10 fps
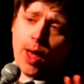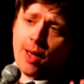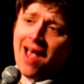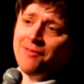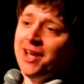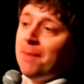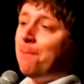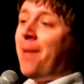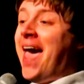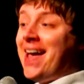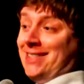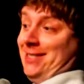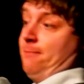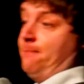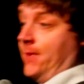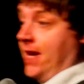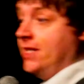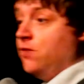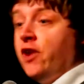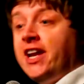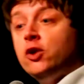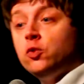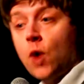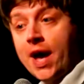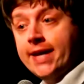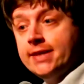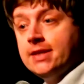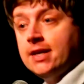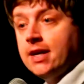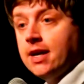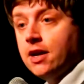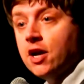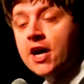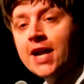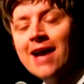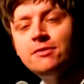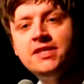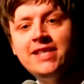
having a pet is a really good way to learn how to